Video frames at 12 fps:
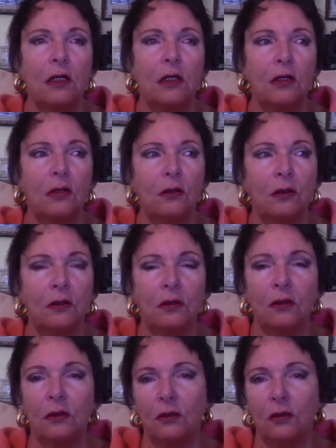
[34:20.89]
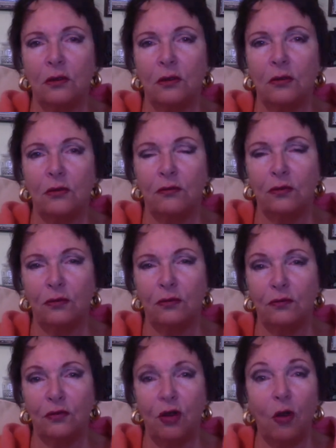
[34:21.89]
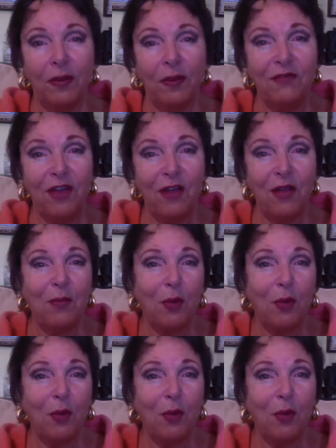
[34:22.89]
you've not been very